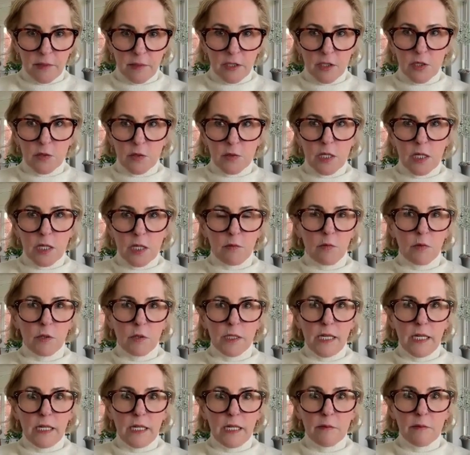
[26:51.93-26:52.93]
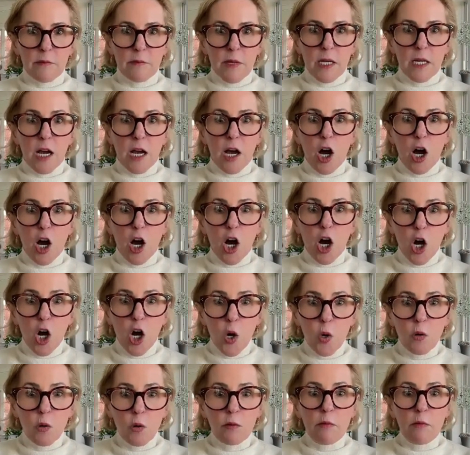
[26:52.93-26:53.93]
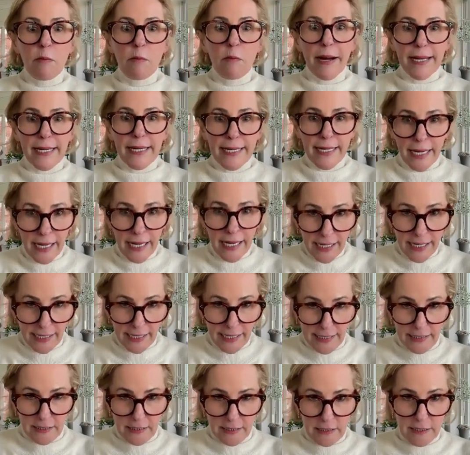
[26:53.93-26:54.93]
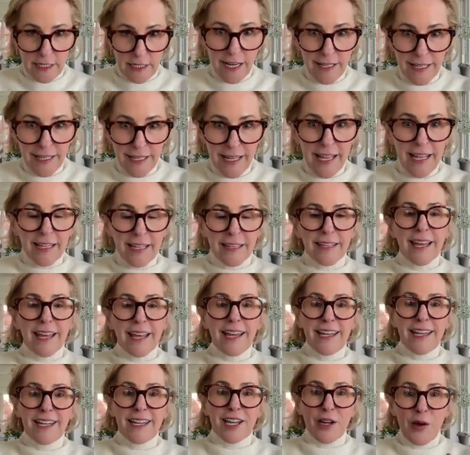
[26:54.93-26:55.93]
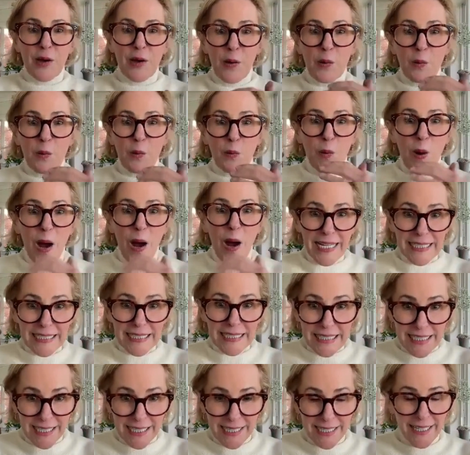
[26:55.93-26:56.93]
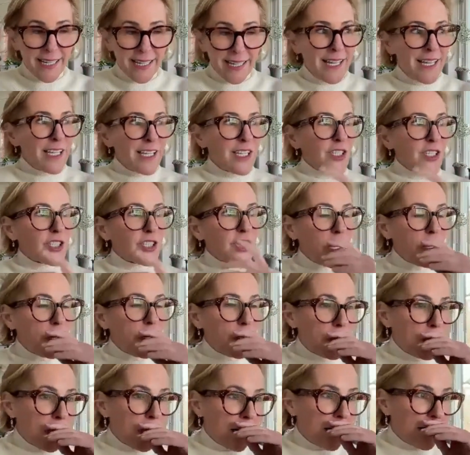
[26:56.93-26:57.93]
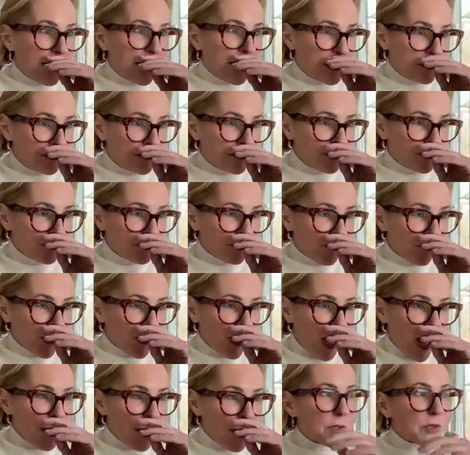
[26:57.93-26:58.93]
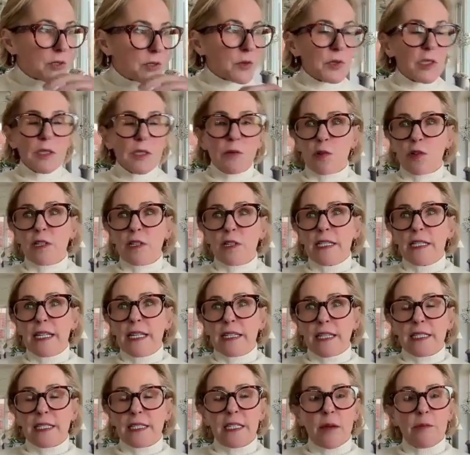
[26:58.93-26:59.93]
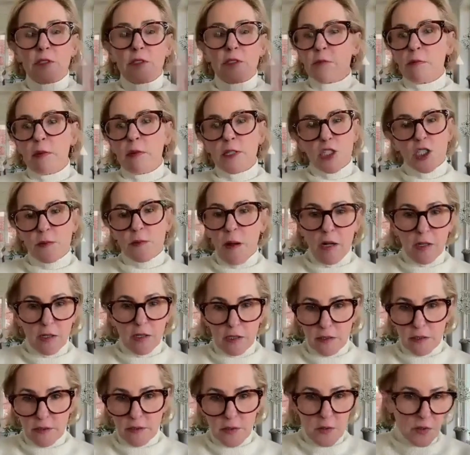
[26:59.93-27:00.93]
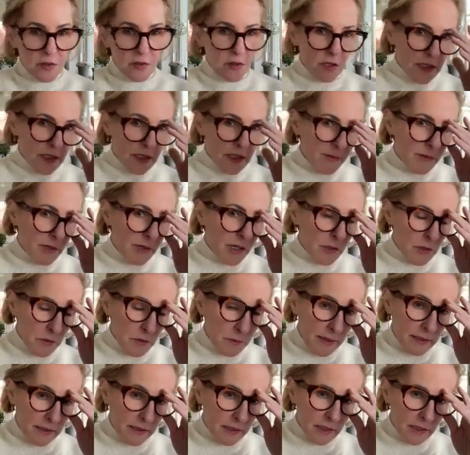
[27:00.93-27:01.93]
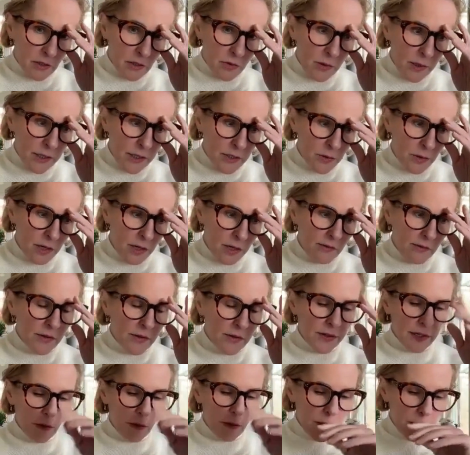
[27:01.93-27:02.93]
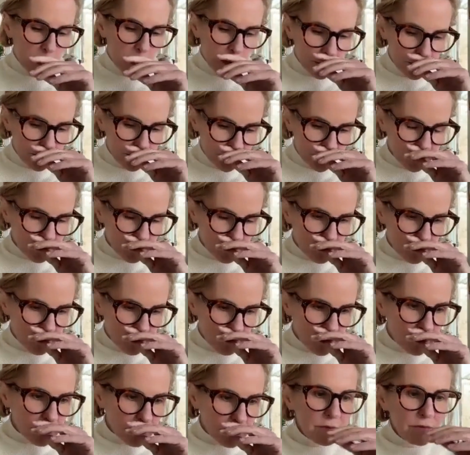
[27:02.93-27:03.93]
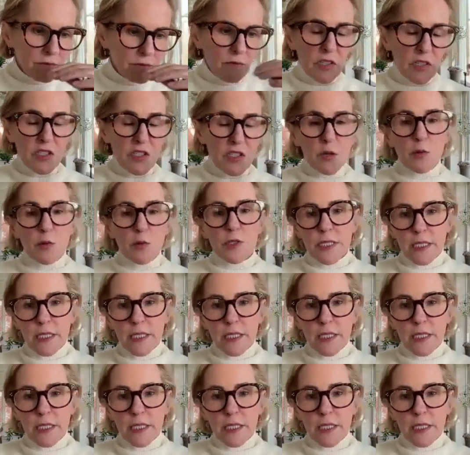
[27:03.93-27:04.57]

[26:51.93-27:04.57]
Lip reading: And she was like, well, yeah. And I'm like, oh my God, like what? So I was really worried at that time. It was much smaller. This is a long time ago. It's back in like 2012, I think it was. So we were